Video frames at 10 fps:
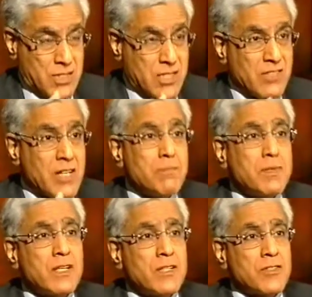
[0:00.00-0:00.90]
The
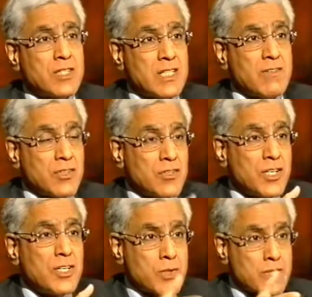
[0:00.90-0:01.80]
developing countries have
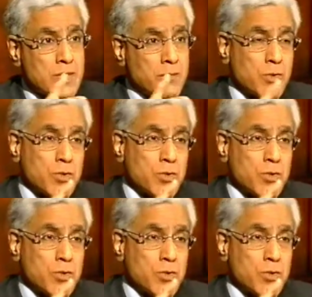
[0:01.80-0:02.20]
agreed to accept